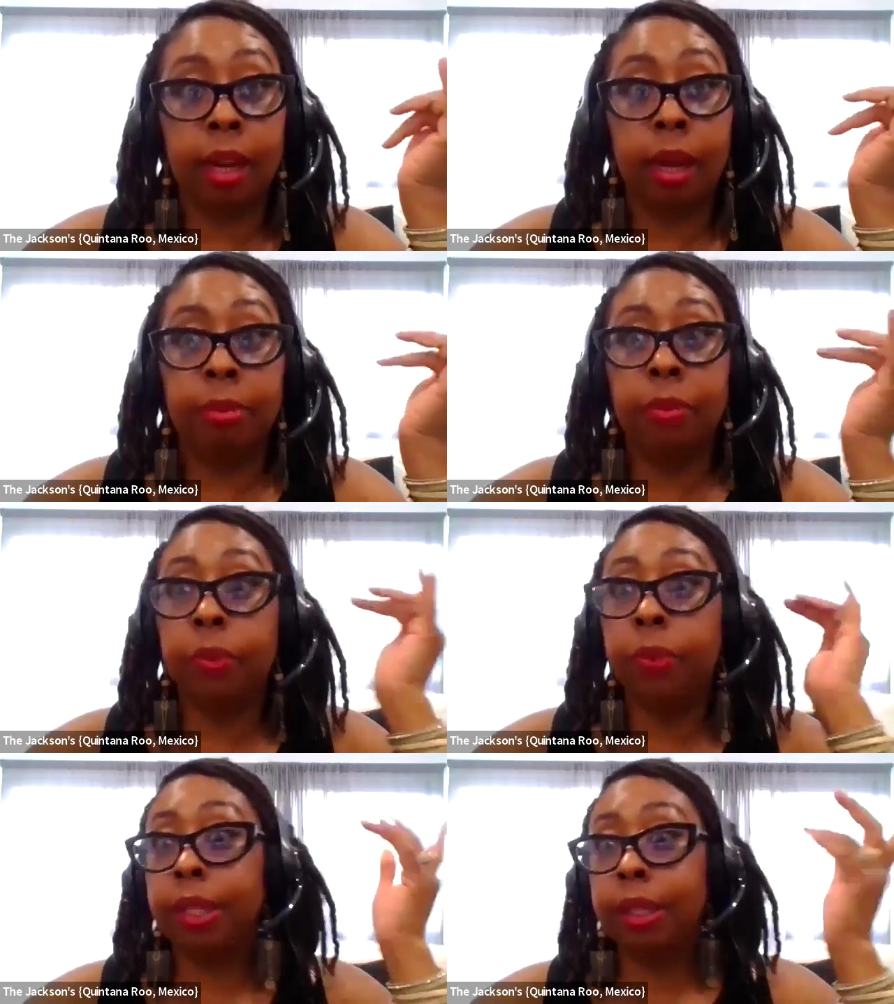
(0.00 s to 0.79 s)
and
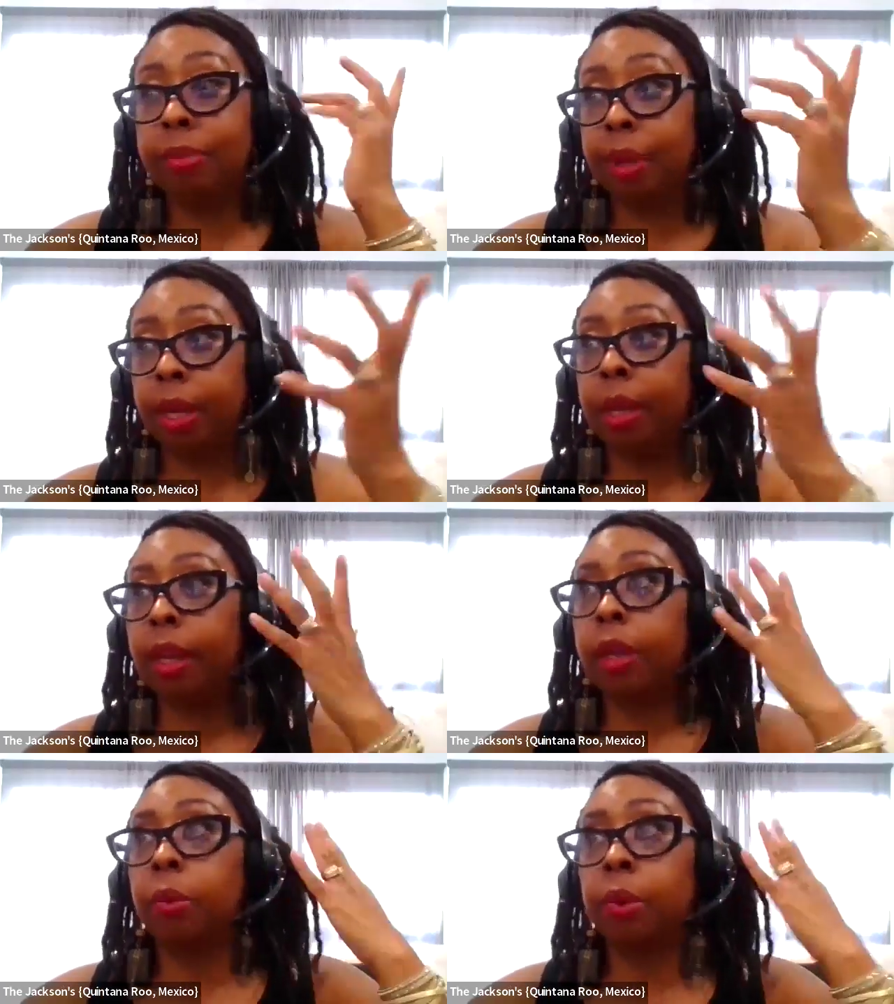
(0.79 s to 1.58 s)
I'm really
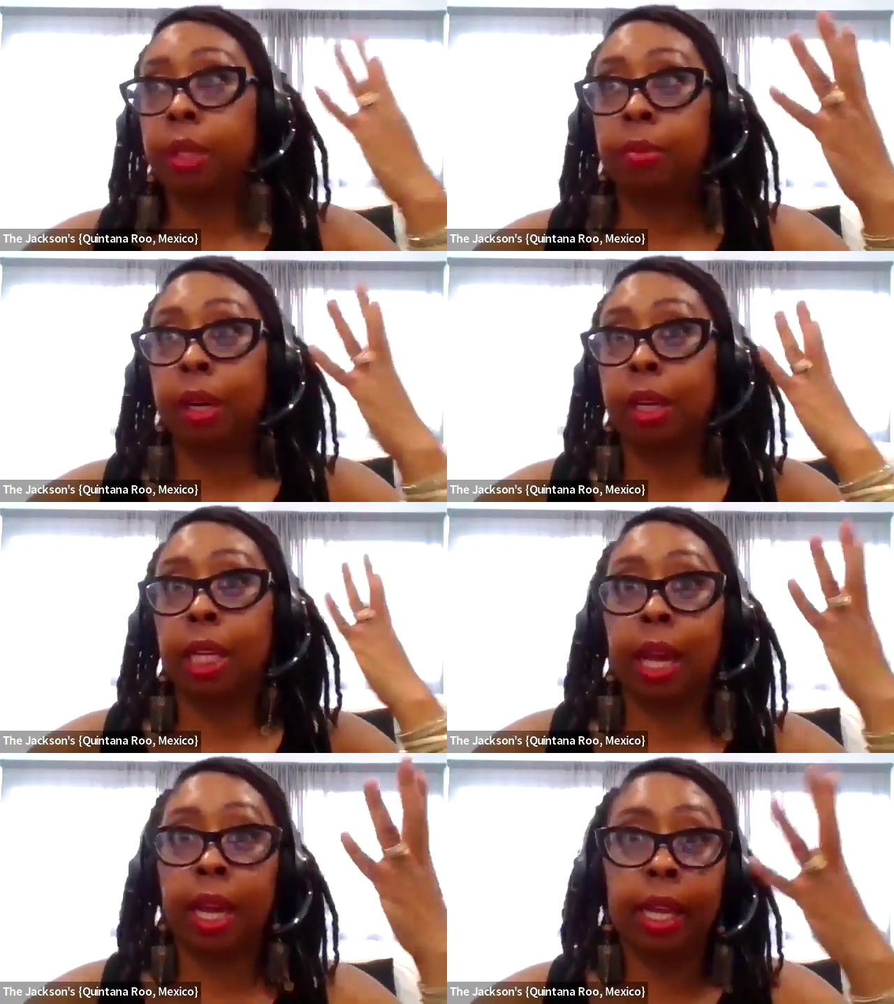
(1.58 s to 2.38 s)
big with my
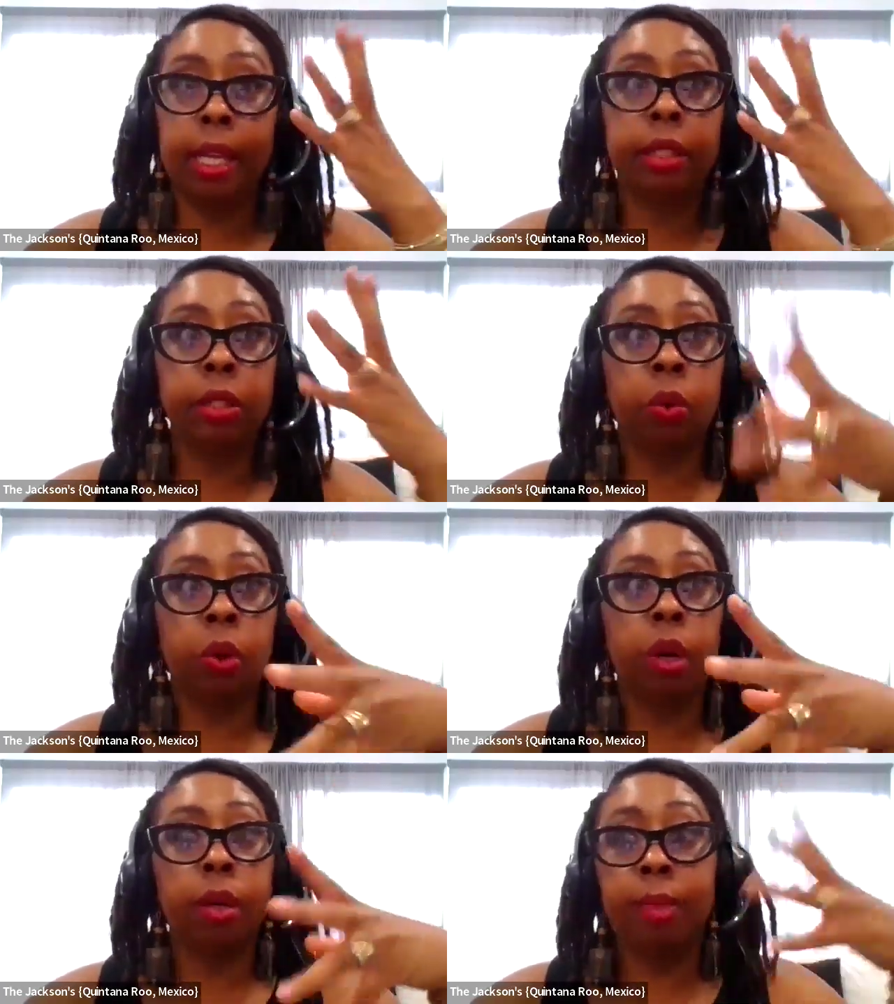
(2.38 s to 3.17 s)
clients
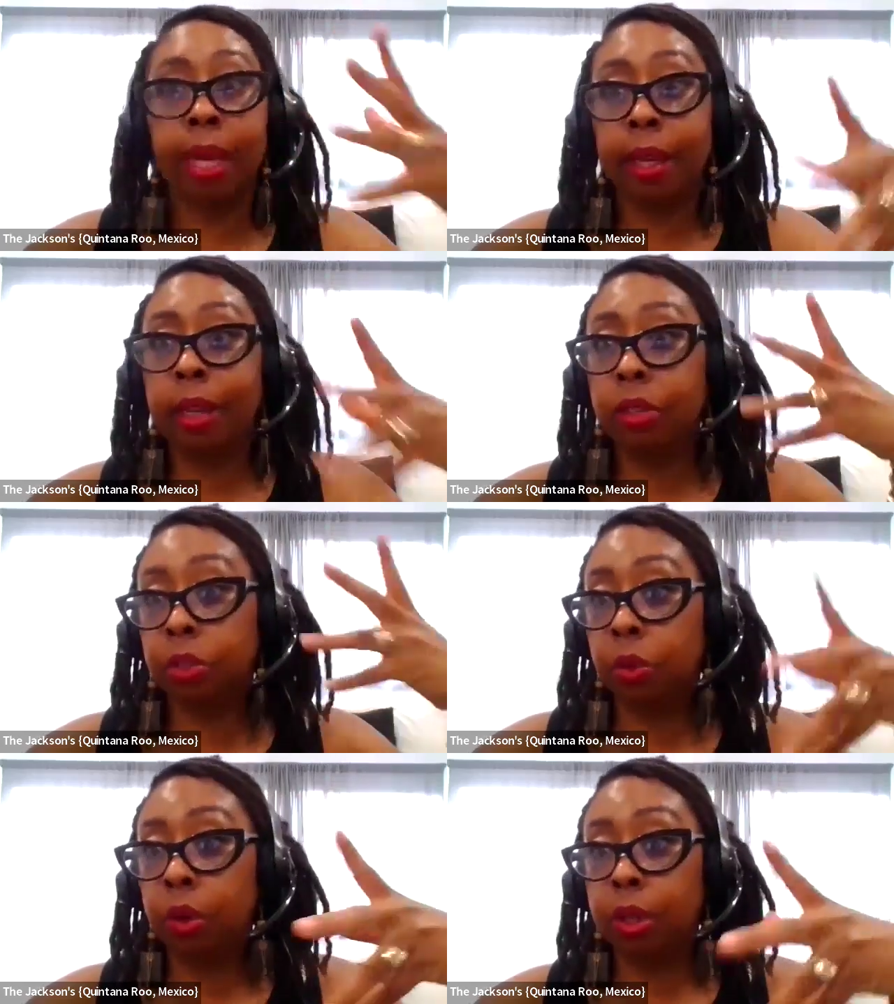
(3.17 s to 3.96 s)
on making
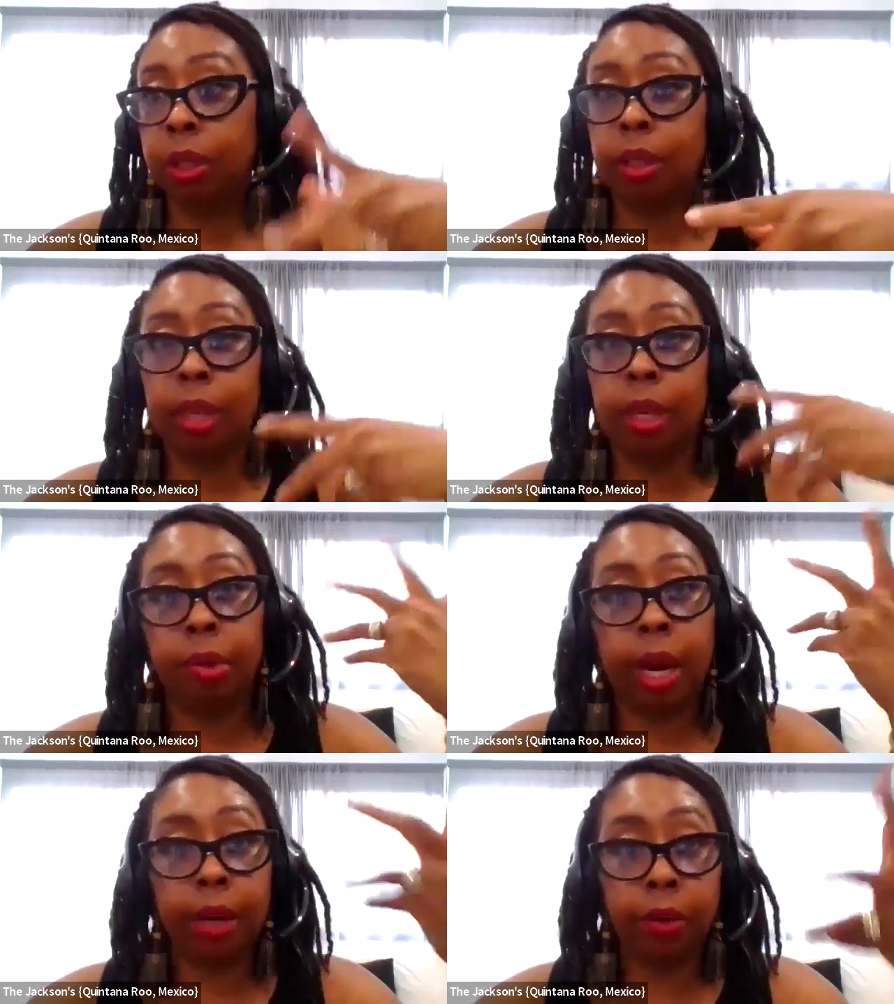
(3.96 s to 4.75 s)
sure that they
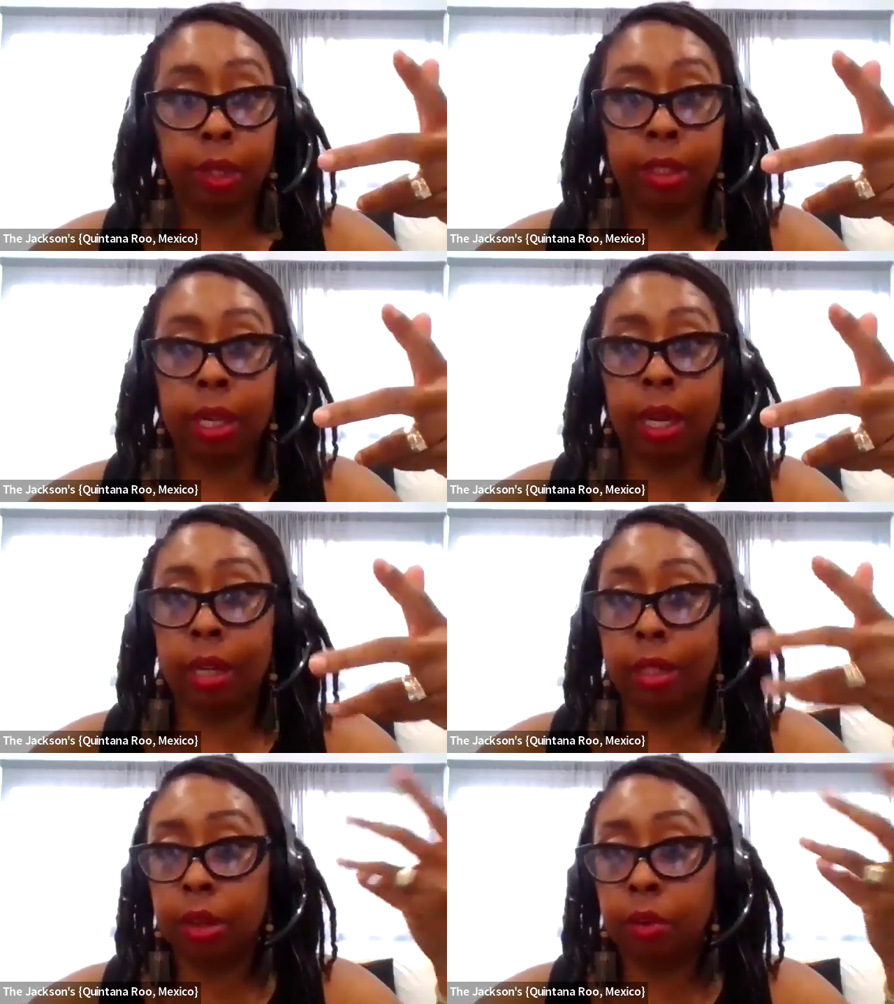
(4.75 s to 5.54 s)

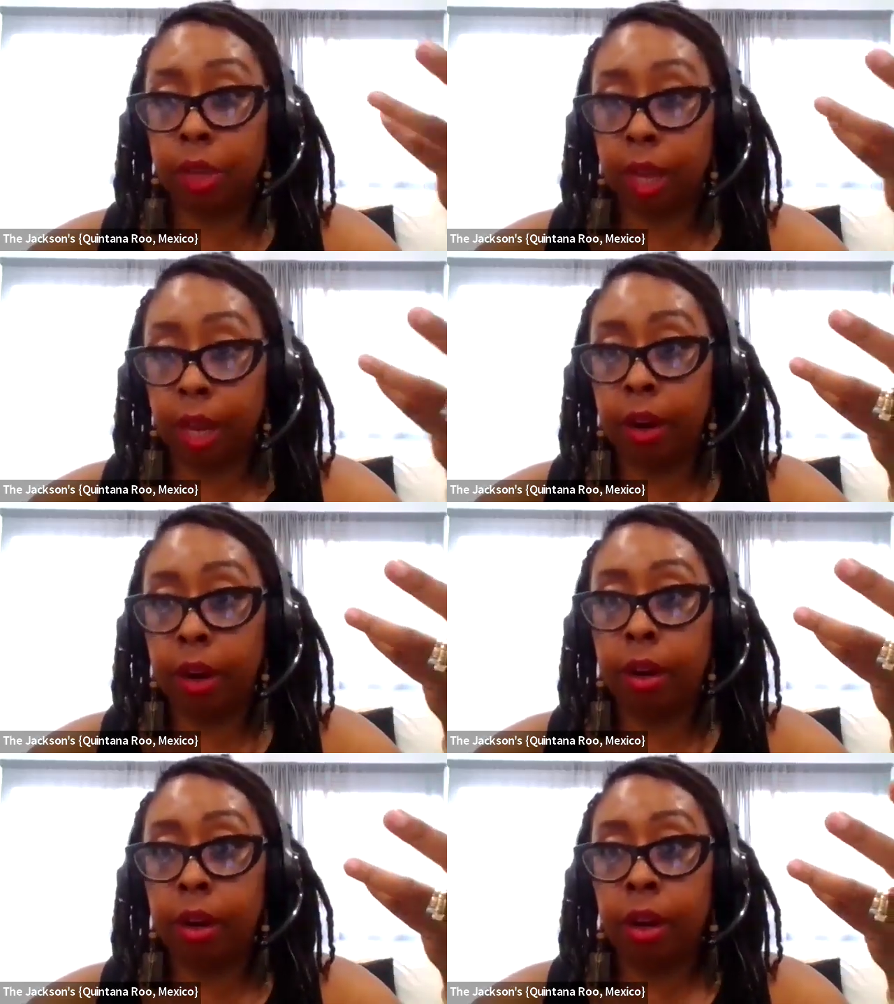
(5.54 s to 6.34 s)
prioritize
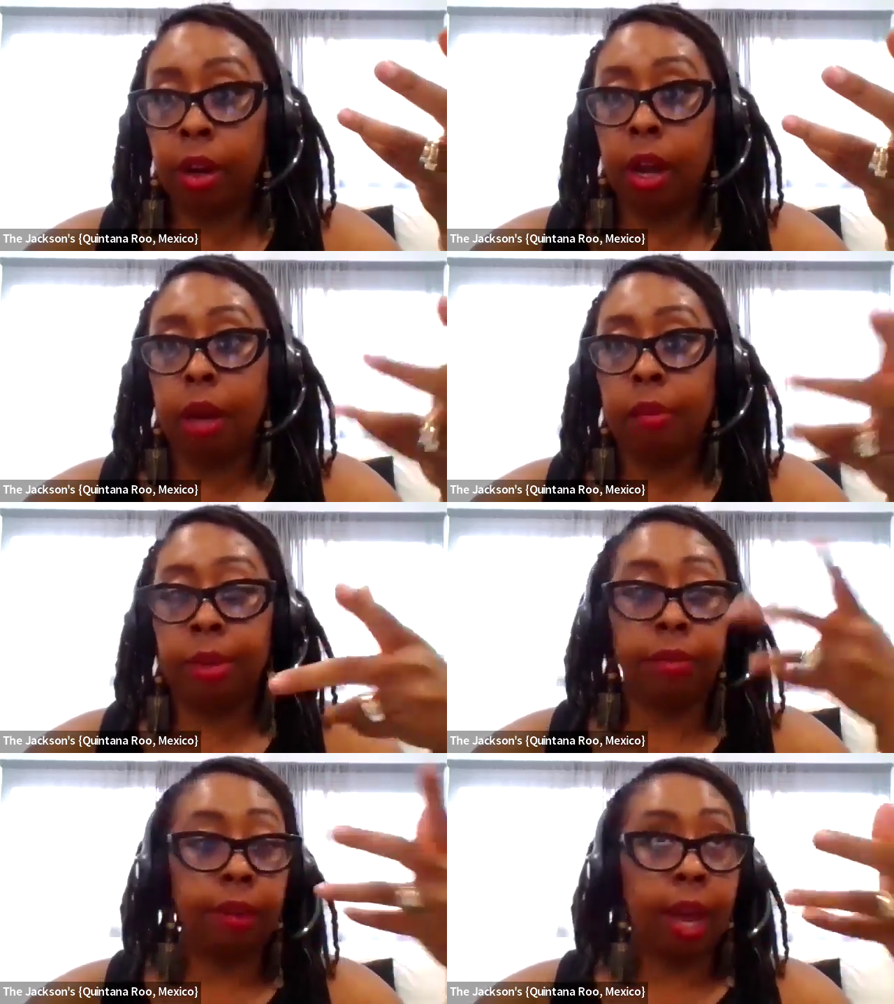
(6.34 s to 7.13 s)
self-care.
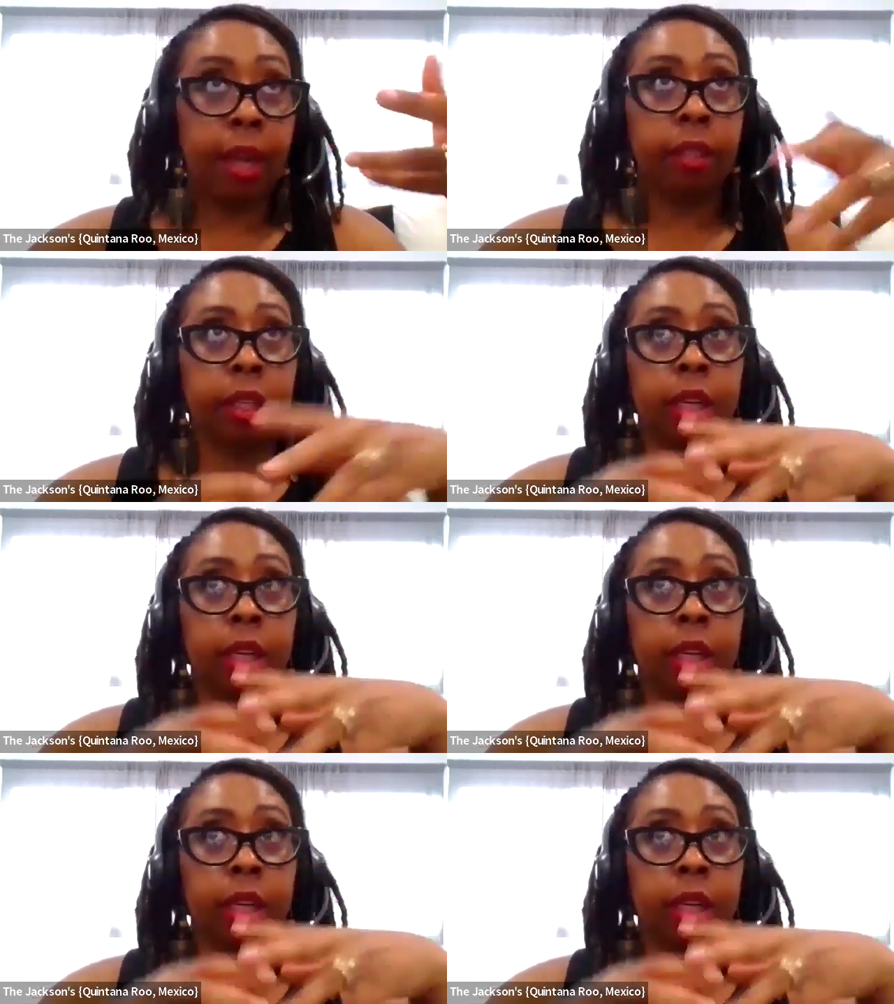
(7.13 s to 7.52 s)
In fact,